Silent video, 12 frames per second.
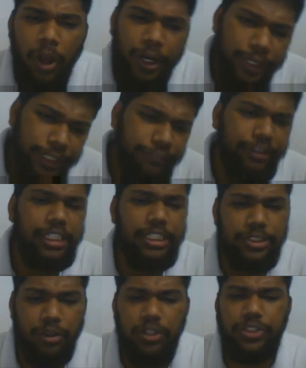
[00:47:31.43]
it will
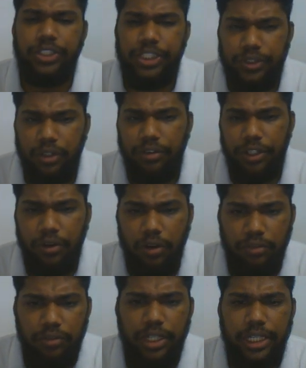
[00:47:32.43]
also dissolve in
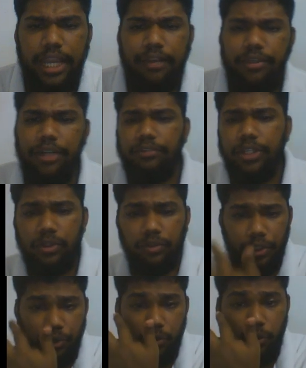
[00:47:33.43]
hot water, and when
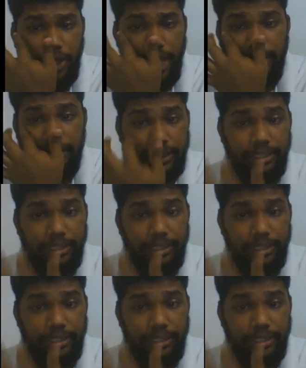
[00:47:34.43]
you cool it,